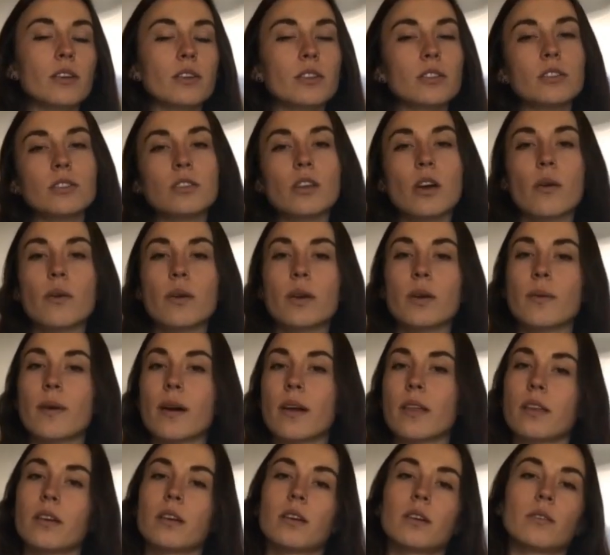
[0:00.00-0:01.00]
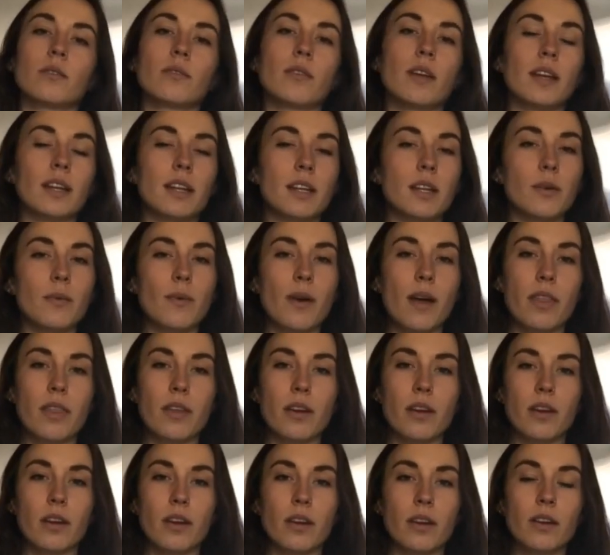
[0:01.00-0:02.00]
snowy weather, rainy
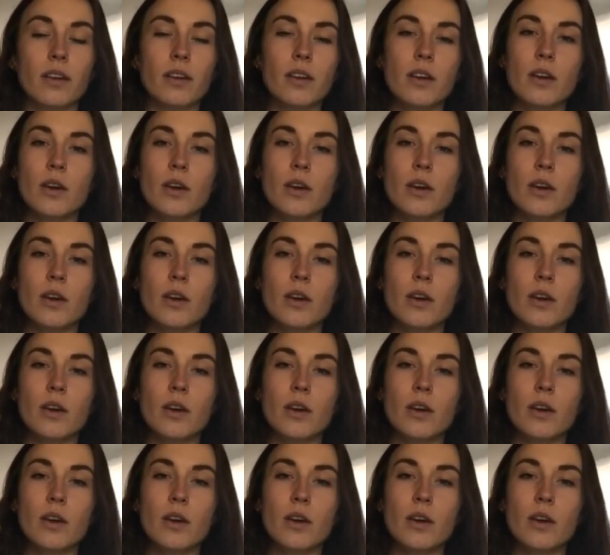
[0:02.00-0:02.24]
weather,